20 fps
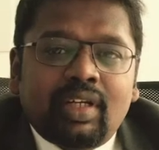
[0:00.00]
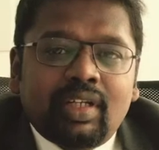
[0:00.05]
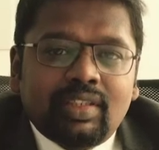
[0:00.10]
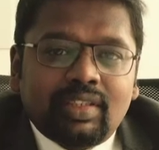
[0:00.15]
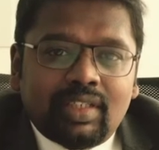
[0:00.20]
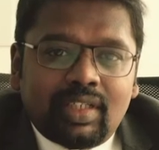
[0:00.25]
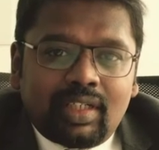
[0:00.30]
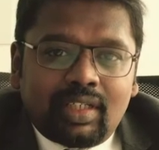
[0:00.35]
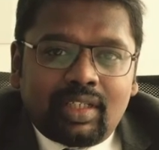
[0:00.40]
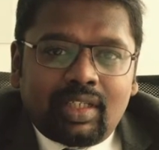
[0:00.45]

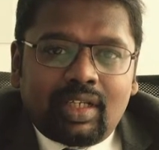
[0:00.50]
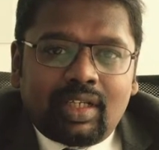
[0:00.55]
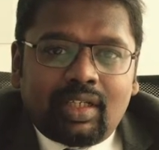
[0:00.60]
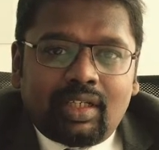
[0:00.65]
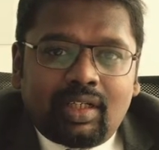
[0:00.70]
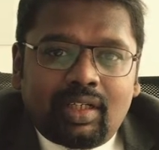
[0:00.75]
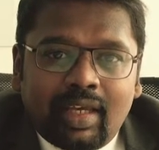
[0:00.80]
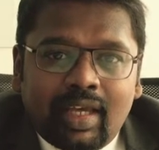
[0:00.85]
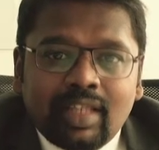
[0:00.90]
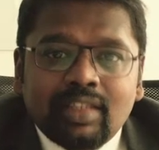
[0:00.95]
understand
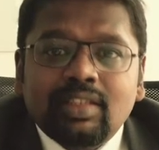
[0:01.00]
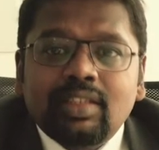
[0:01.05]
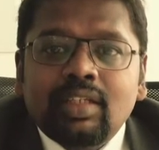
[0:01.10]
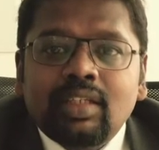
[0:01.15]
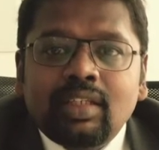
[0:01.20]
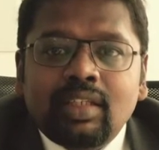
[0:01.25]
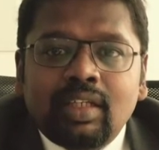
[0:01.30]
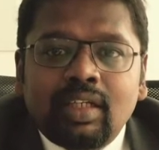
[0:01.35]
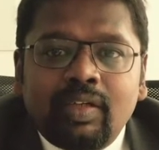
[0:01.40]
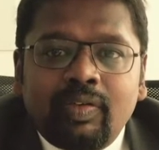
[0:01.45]
that cancer
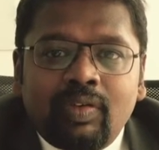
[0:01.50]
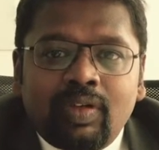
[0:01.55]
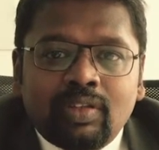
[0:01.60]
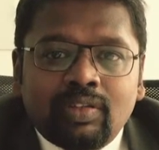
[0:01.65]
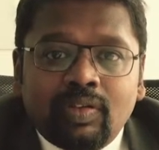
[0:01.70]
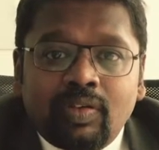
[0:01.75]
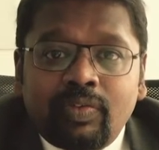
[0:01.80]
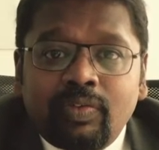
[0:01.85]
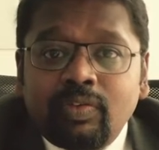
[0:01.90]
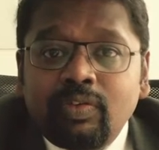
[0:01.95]
in the liver
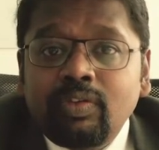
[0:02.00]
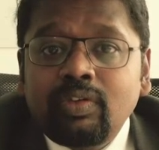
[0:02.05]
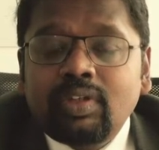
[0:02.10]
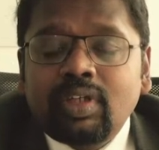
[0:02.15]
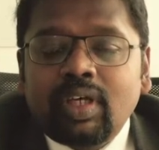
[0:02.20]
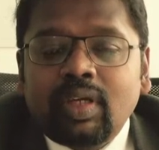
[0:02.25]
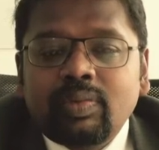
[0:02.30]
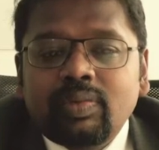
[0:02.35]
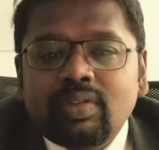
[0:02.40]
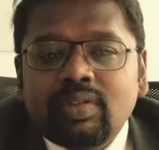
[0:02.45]
is of two
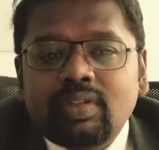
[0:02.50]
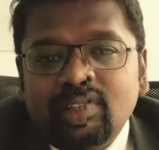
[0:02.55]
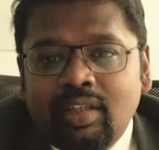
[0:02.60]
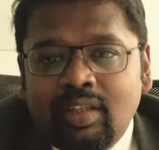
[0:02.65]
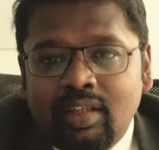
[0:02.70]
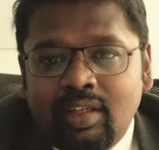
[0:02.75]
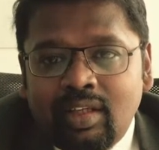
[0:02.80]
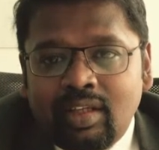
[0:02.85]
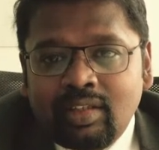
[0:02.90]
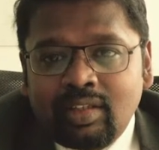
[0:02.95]
types.
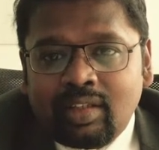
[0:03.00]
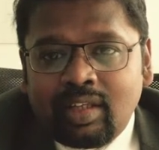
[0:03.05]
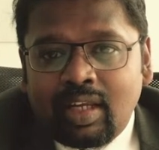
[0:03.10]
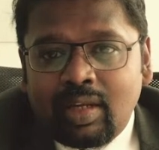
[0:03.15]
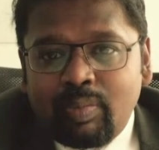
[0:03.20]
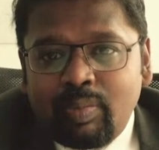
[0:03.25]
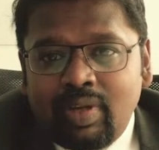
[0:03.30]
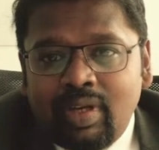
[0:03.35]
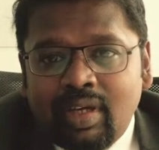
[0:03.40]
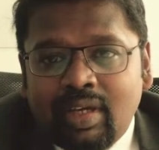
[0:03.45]
There
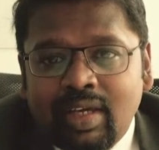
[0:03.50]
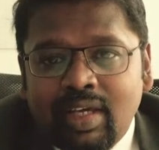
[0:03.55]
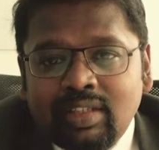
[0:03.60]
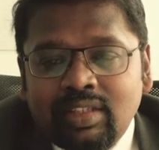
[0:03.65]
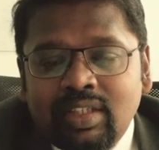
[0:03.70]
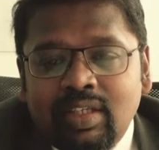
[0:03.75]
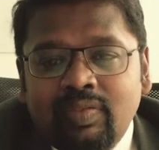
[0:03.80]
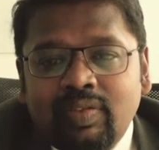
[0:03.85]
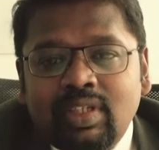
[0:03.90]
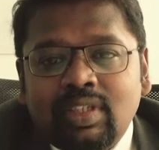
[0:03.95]
can be a
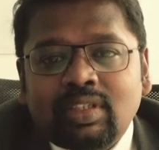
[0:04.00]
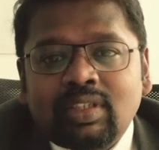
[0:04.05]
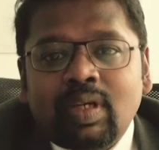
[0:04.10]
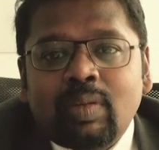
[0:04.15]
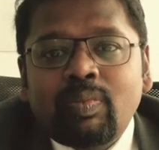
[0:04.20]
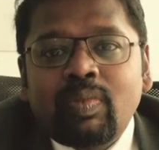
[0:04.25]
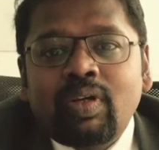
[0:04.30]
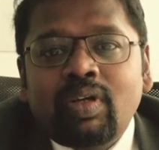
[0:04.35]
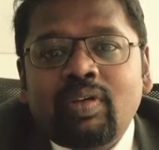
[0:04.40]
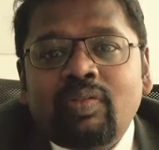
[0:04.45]
cancer which has
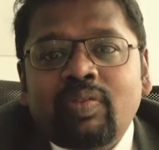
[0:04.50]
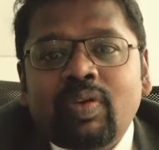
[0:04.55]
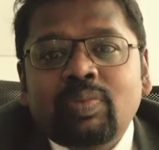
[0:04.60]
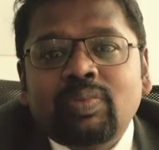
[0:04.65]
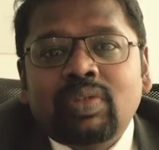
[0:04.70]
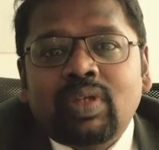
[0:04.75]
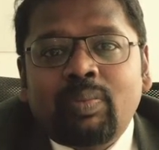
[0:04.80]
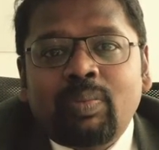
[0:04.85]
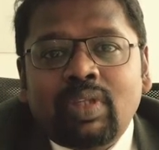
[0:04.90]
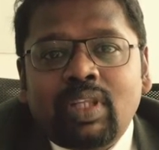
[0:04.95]
come
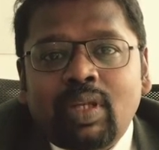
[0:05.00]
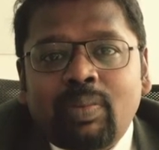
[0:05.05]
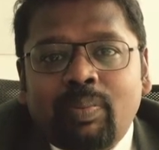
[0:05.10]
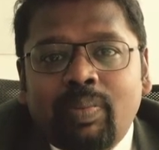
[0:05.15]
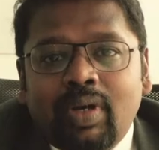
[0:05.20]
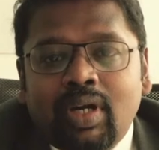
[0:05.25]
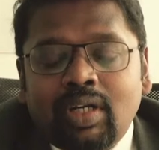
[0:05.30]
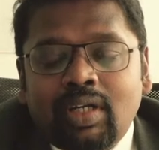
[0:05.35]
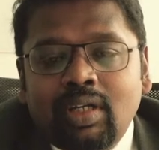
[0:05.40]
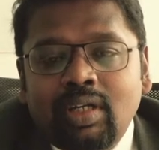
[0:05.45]
from some other
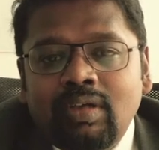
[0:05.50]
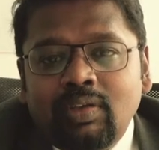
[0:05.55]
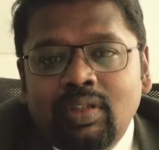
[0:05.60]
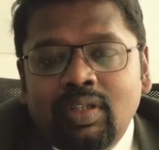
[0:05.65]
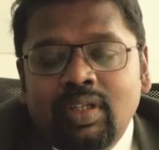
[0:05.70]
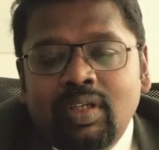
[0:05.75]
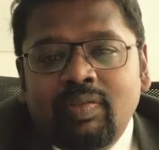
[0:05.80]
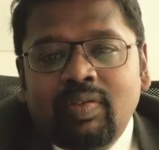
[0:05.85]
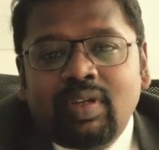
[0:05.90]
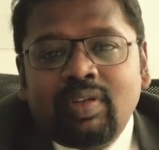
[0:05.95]
part to
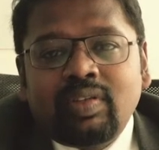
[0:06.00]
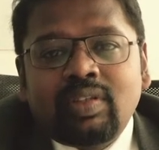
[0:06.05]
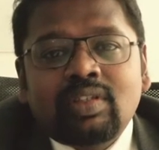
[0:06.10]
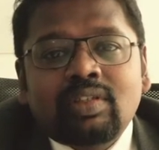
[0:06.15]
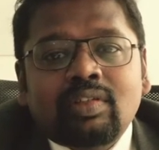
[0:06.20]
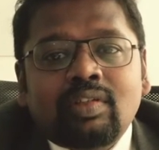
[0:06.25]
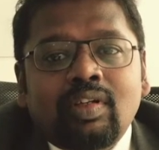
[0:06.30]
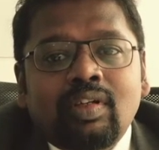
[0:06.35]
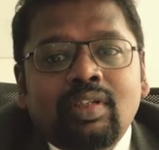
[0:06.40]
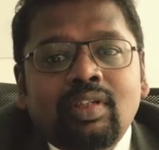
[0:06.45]
the liver, which
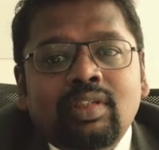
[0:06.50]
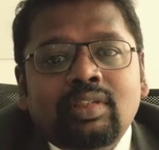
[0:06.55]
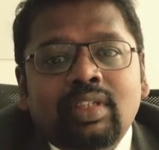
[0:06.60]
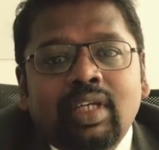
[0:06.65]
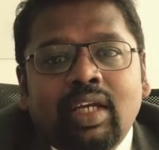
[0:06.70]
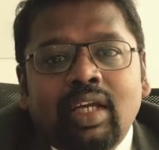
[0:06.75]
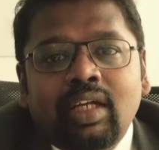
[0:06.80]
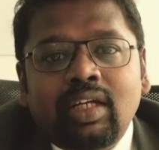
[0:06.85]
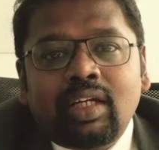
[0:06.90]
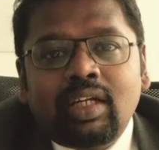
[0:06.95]
is called
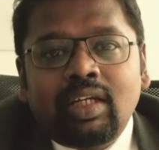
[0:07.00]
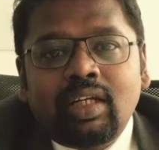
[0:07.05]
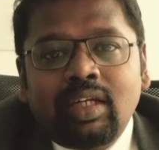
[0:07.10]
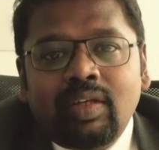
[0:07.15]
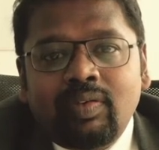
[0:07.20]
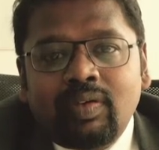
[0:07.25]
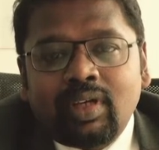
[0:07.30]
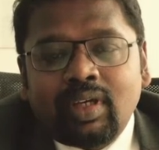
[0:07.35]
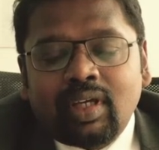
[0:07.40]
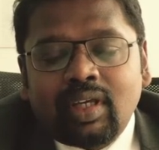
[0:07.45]
secondary
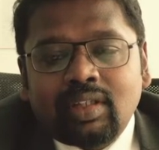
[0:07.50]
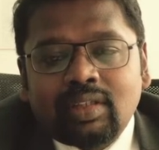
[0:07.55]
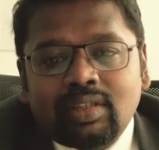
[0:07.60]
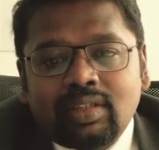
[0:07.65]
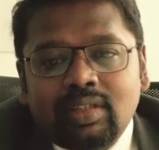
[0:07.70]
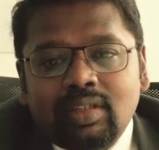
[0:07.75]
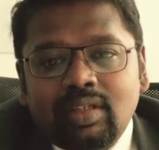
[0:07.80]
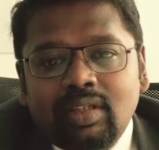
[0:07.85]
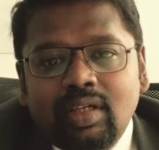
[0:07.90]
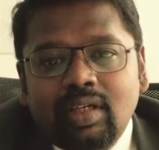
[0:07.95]
liver cancer,